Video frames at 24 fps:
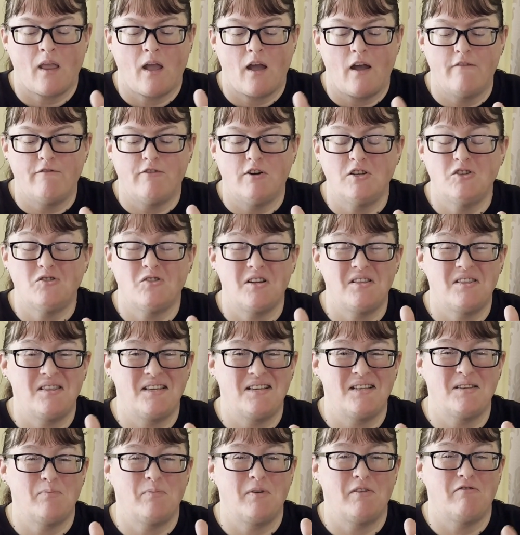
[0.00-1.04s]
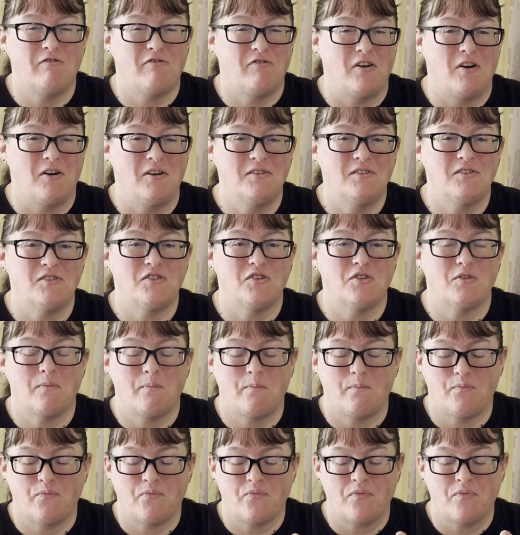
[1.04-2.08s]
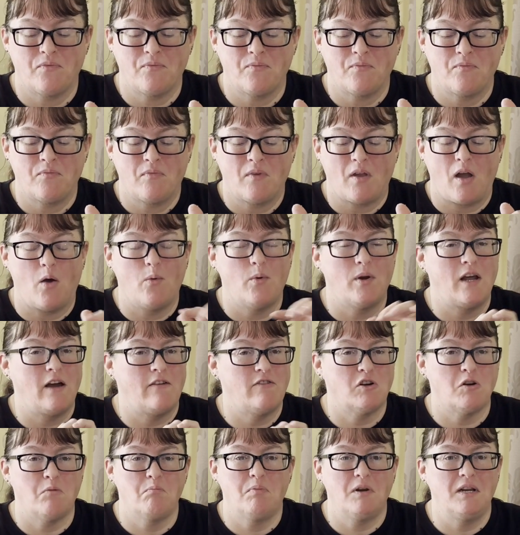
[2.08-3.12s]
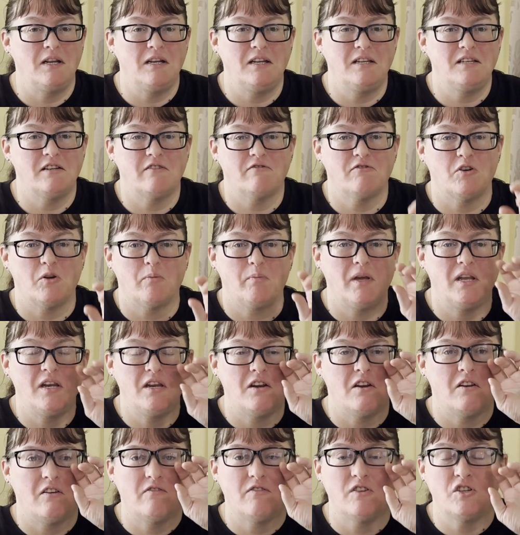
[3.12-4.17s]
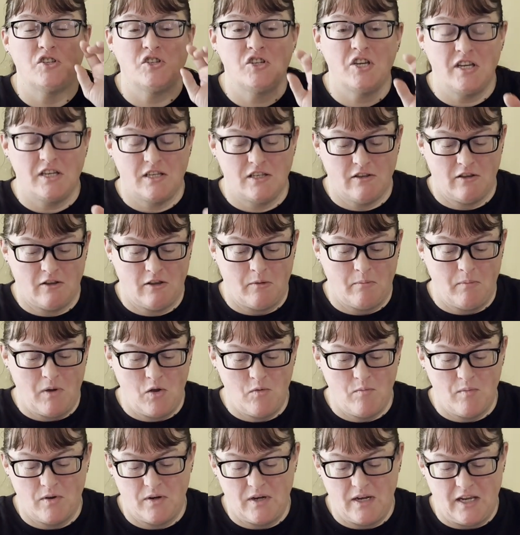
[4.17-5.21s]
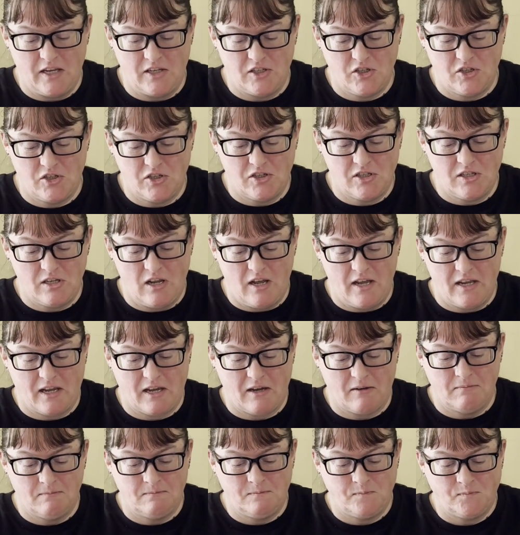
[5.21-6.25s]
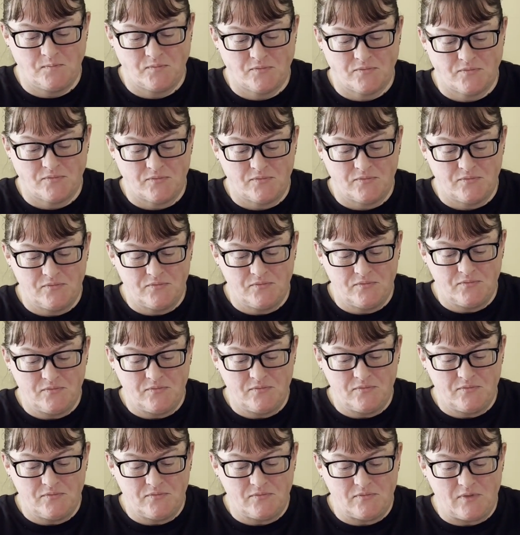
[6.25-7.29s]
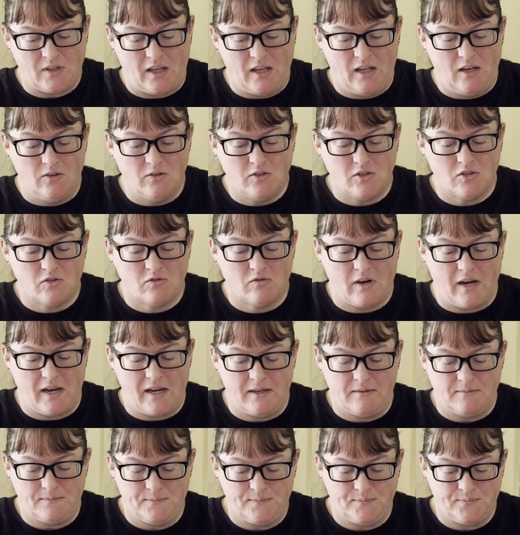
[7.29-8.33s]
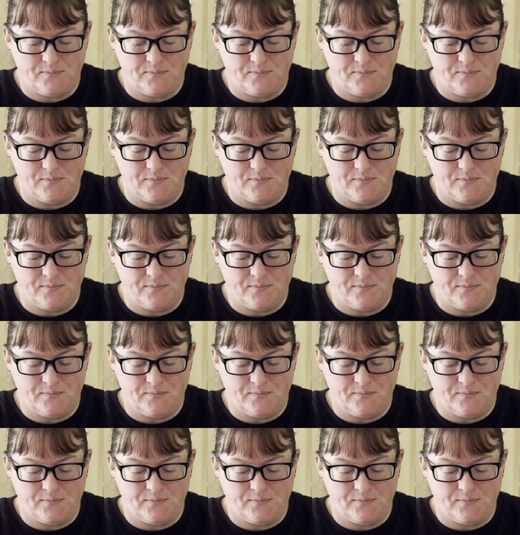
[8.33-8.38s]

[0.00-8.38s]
if I tried this bit first, I would have a completely different opinion of this cheese. At the moment, it's just like, it looks great.